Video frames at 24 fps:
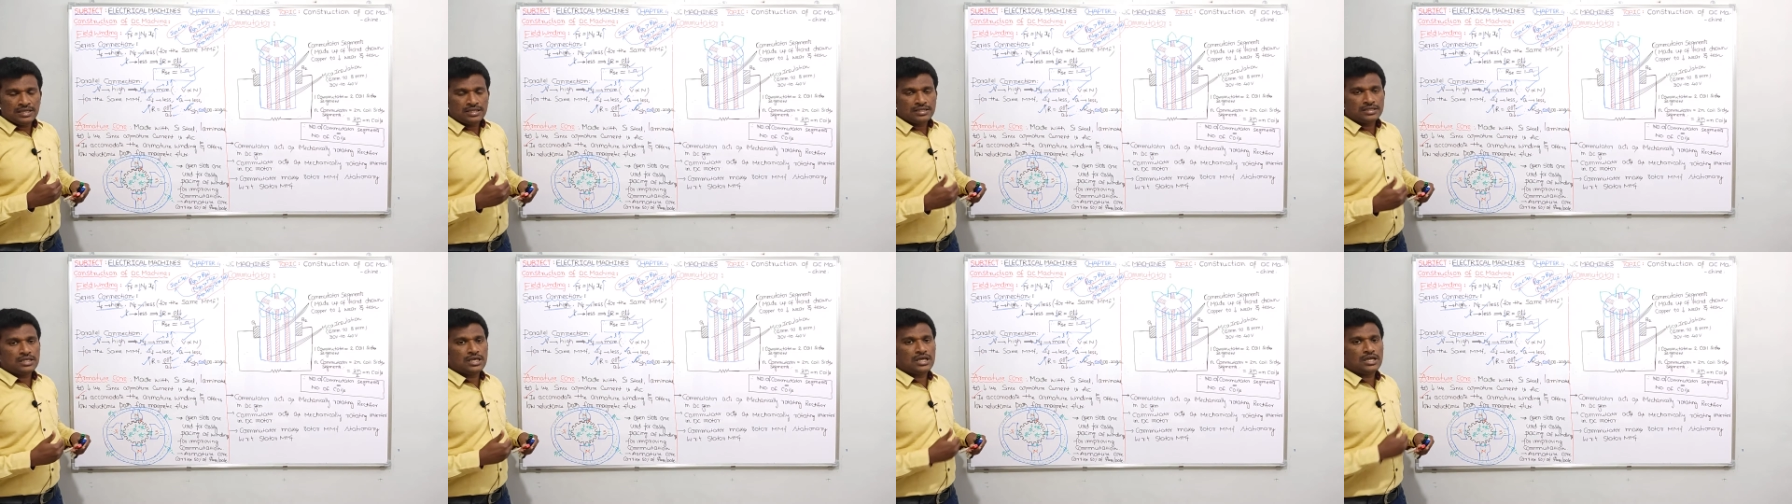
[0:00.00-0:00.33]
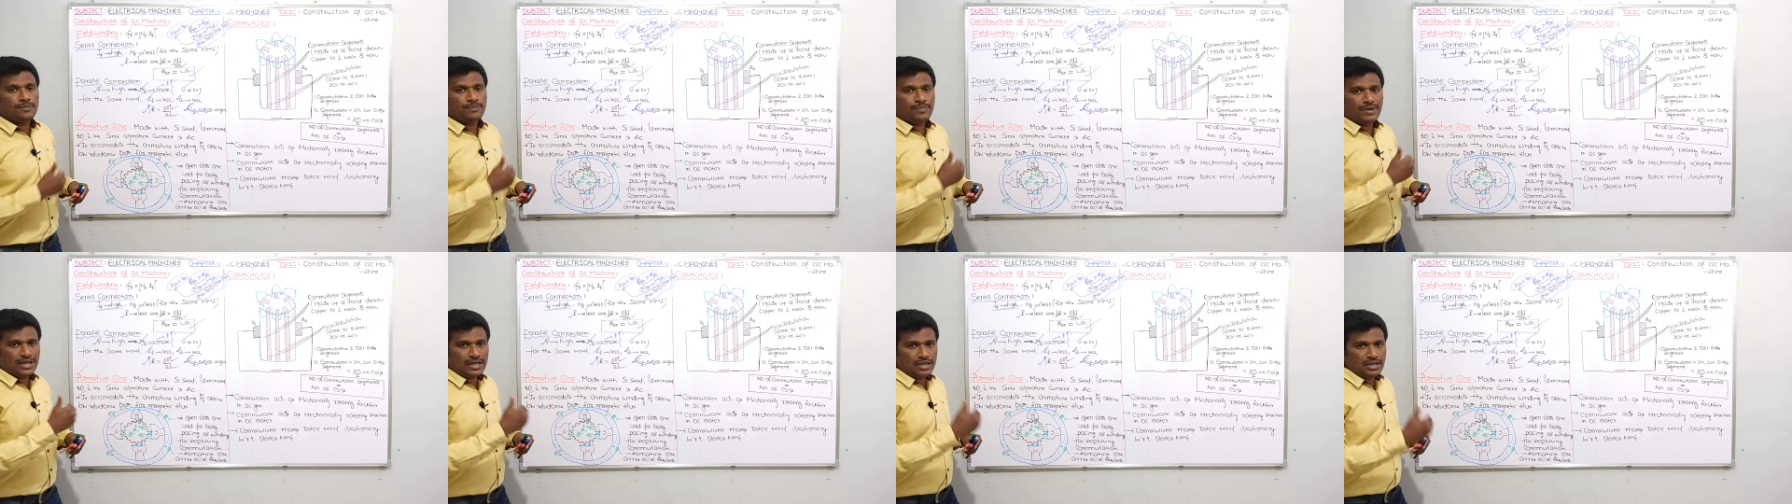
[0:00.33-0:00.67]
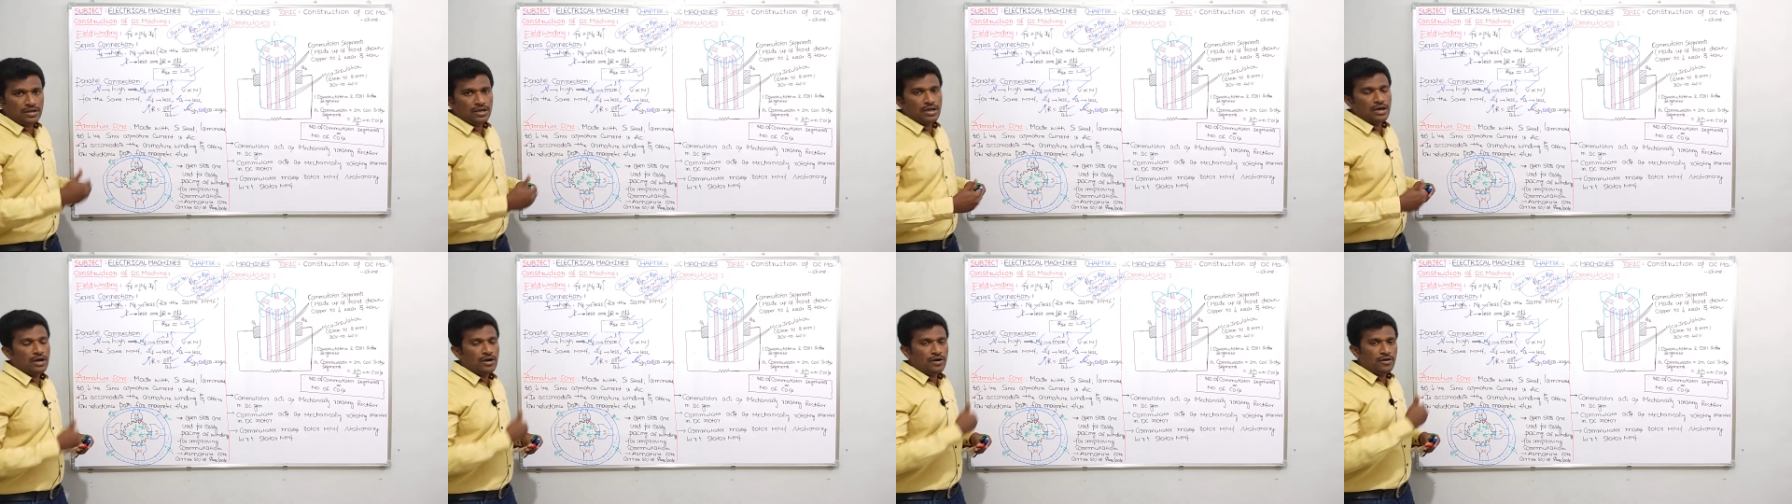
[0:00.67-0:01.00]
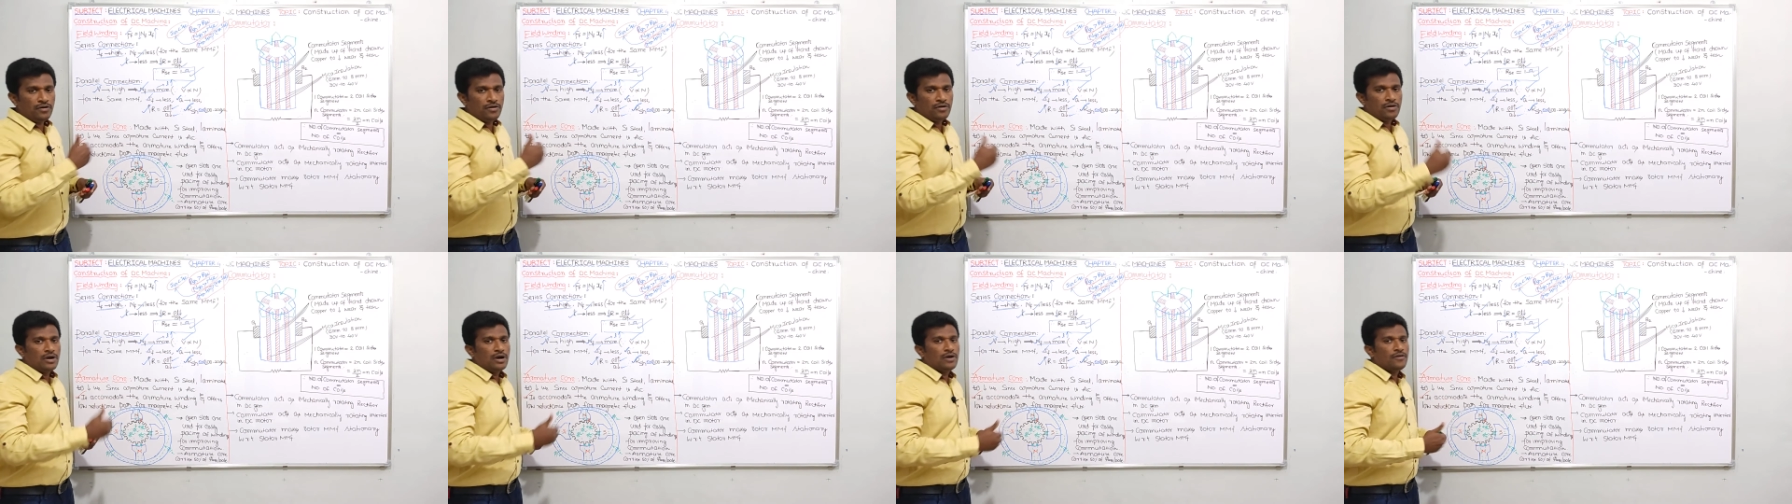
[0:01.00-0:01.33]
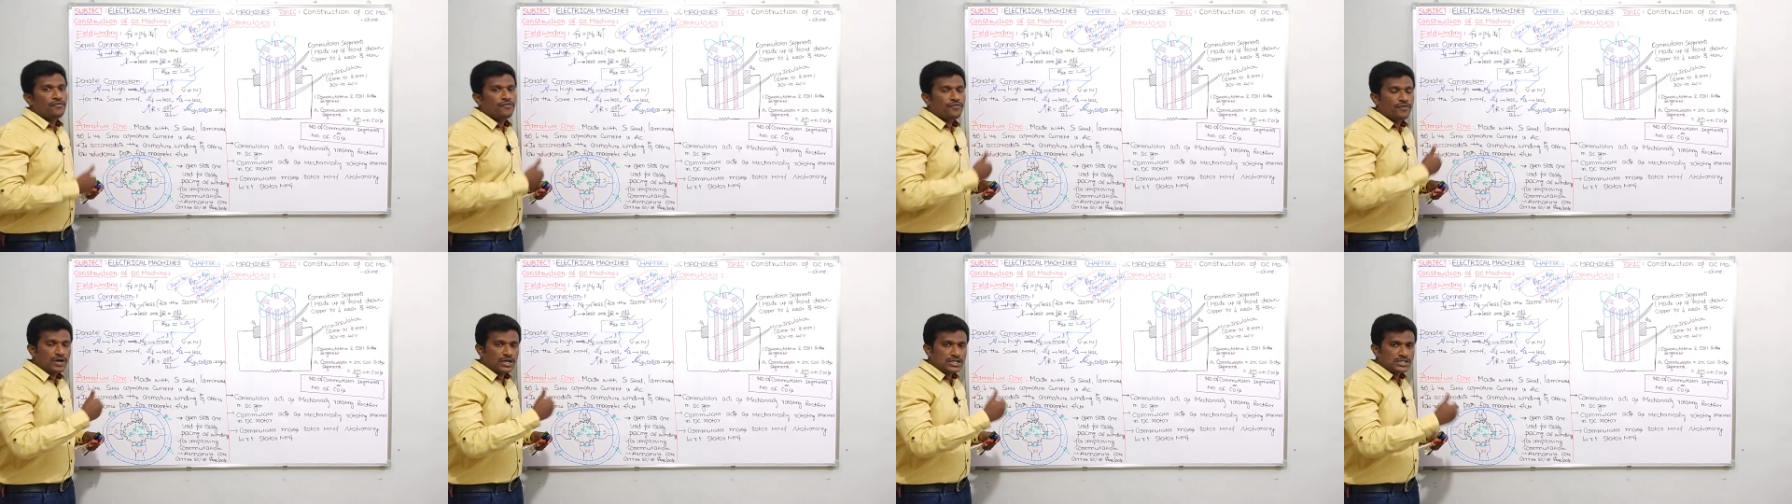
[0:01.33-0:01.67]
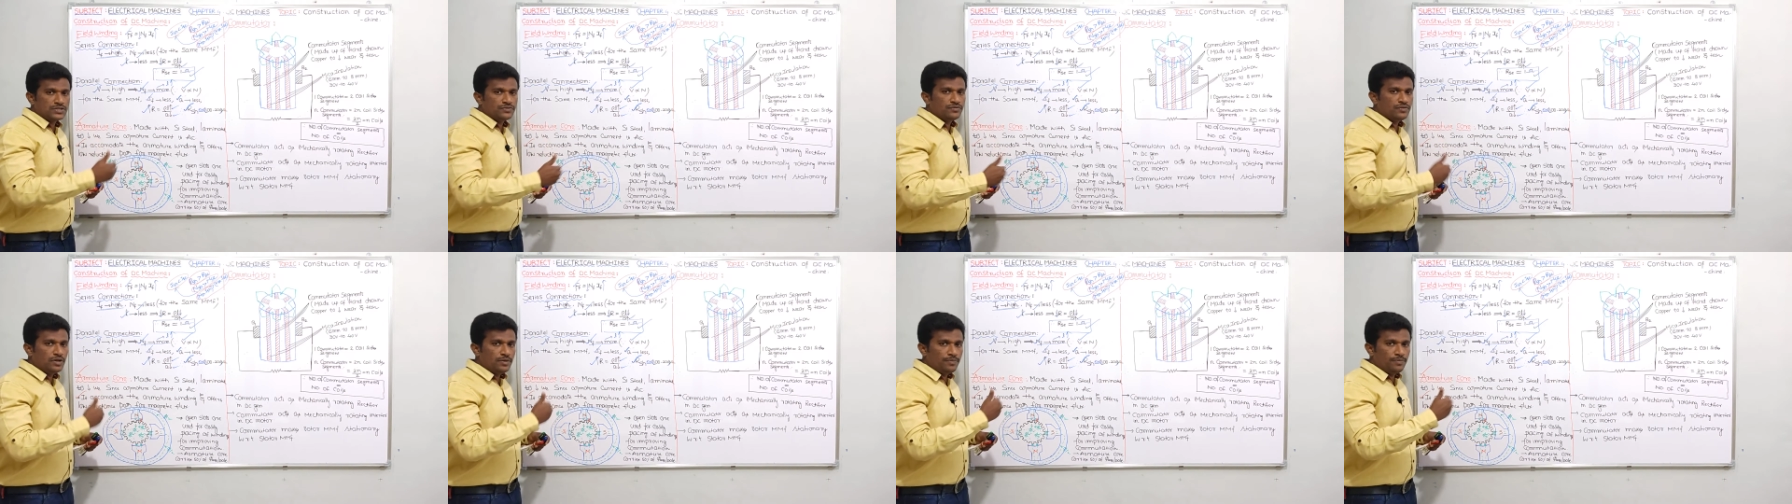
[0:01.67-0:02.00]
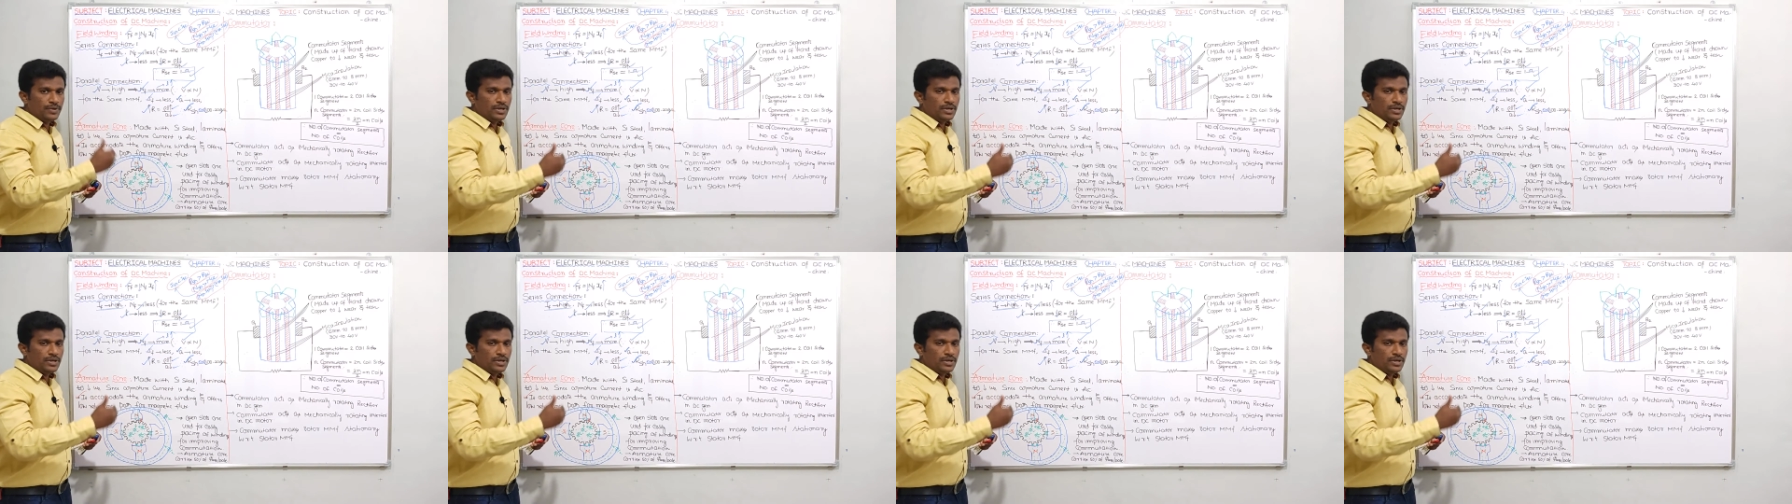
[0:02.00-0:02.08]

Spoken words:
Thereby, a flux will